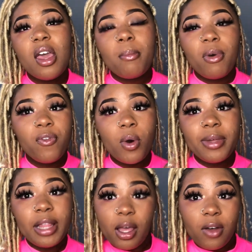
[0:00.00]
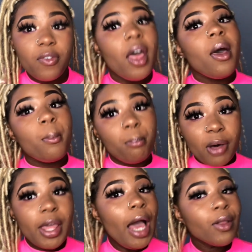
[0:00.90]
before we left.
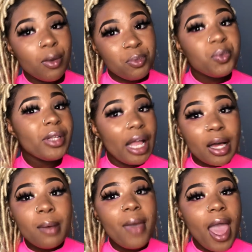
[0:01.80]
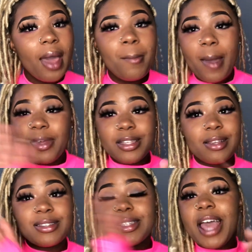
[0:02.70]
But y'all know, when I come back, baby,
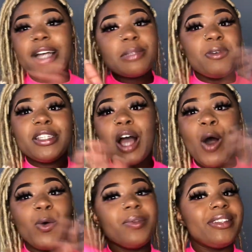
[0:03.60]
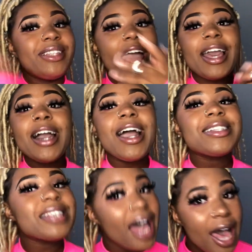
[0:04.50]
Zaxby's on deck. I
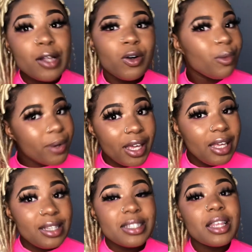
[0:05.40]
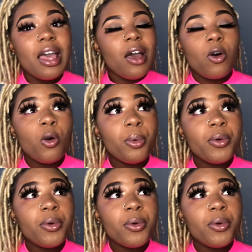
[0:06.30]
got tired of Uber Eats. I